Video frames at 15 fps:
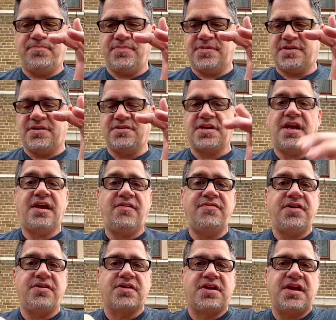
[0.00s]
so it's a
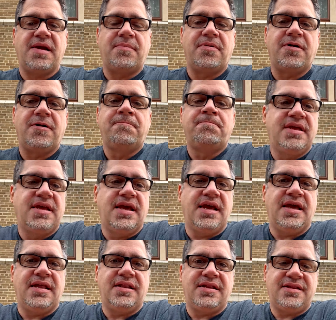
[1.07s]
heavier camera,
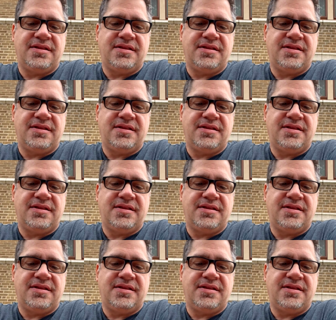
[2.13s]
and